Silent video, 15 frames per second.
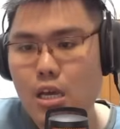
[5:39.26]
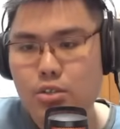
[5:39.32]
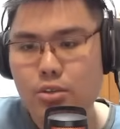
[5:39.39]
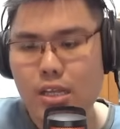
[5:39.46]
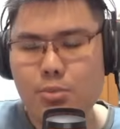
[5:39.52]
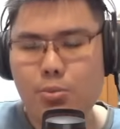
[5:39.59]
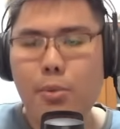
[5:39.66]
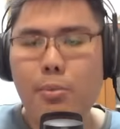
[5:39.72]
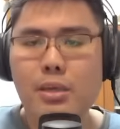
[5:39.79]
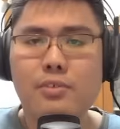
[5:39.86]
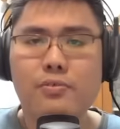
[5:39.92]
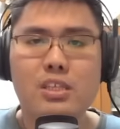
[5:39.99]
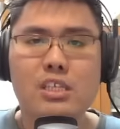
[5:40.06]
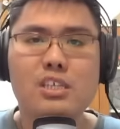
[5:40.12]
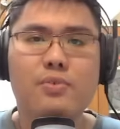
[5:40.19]
So that's pretty much
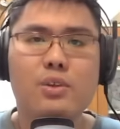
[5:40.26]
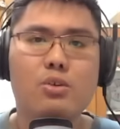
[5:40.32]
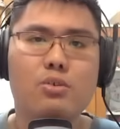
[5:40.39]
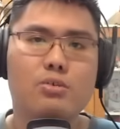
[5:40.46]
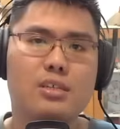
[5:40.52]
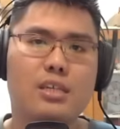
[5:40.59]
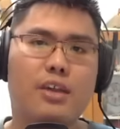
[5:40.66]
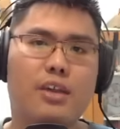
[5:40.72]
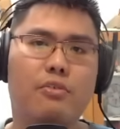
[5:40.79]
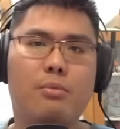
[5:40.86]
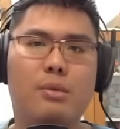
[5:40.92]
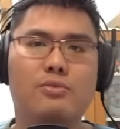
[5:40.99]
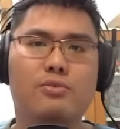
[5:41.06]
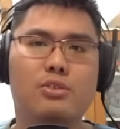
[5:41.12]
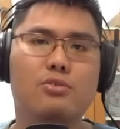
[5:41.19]
it for this video. Thank you very
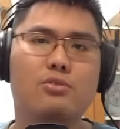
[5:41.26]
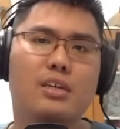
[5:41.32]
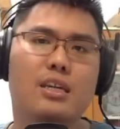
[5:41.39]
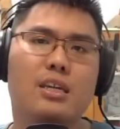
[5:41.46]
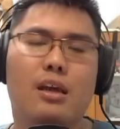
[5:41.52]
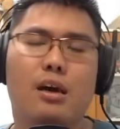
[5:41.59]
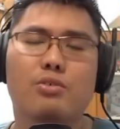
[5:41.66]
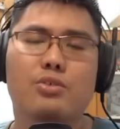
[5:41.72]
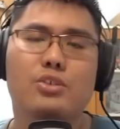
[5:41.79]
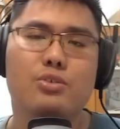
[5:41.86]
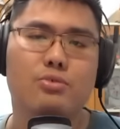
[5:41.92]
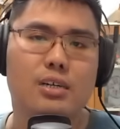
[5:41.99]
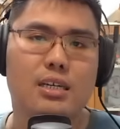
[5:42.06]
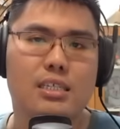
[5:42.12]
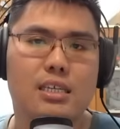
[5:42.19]
much for tuning in. I'll
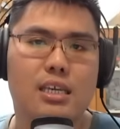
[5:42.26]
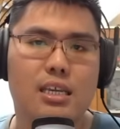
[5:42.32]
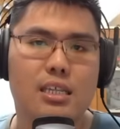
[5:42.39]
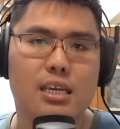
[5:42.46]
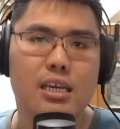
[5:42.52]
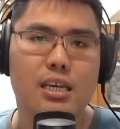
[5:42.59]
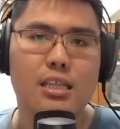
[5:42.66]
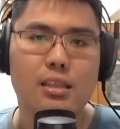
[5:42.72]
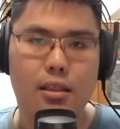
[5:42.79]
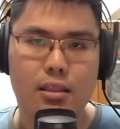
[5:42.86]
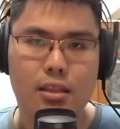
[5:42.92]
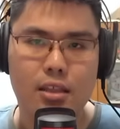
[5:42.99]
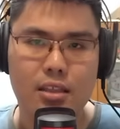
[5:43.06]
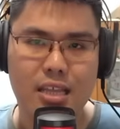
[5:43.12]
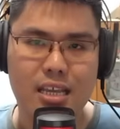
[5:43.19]
see you guys again in
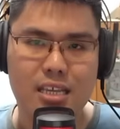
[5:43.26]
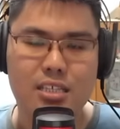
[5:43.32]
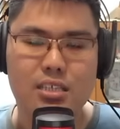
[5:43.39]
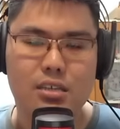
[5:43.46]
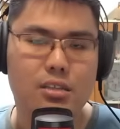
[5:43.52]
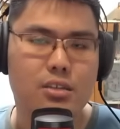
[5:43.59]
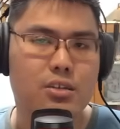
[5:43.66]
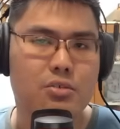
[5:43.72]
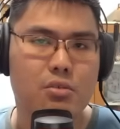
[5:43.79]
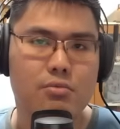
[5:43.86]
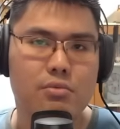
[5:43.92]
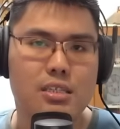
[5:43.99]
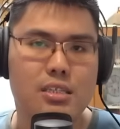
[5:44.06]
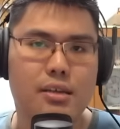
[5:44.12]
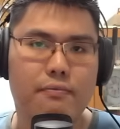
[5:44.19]
the next Etheria
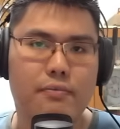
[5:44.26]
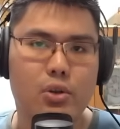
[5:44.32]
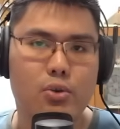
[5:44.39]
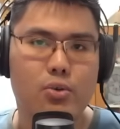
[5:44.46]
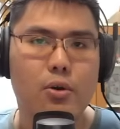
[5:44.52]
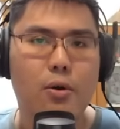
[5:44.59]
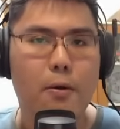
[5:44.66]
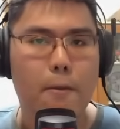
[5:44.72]
Restart video.